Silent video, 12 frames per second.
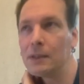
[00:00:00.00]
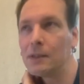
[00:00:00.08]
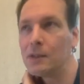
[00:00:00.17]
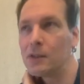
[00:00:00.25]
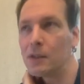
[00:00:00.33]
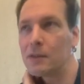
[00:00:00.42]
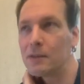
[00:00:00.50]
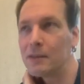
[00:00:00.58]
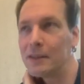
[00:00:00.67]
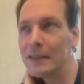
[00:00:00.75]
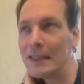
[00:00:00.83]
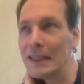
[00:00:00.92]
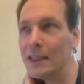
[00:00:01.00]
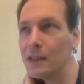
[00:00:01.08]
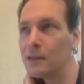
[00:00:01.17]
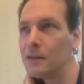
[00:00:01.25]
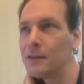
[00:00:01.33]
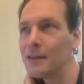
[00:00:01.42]
just did
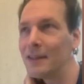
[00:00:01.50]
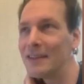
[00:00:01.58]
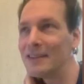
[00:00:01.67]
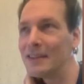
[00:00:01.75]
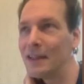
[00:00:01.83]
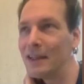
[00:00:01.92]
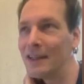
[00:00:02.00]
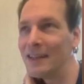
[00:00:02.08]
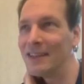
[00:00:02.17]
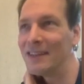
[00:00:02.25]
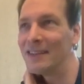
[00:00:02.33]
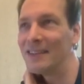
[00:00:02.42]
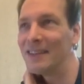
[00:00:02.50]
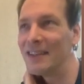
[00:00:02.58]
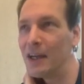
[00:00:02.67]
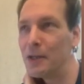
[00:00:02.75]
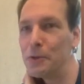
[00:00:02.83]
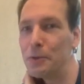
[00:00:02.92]
it. Still,
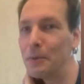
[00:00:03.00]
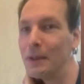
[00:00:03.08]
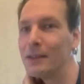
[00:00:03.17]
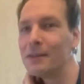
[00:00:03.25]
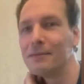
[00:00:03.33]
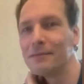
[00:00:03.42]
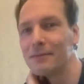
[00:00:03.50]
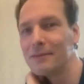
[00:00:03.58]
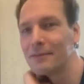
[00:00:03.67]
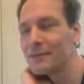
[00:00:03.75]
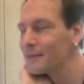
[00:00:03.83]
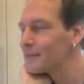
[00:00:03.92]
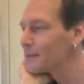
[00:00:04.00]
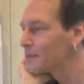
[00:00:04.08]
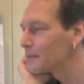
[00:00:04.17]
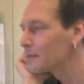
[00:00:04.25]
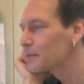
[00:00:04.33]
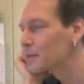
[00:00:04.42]
I do it
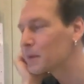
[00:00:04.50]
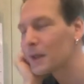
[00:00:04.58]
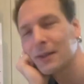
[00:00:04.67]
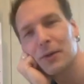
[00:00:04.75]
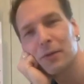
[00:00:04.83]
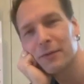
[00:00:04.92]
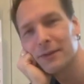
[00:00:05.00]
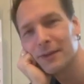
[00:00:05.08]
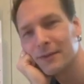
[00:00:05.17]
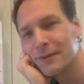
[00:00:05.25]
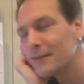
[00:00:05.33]
quite often,